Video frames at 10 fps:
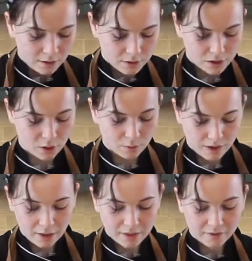So
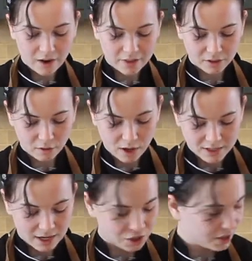now that I've got the
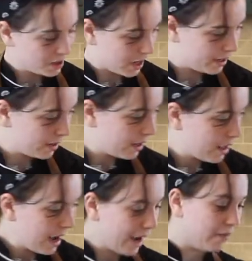cross-hatching done,
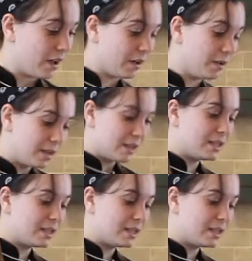I have a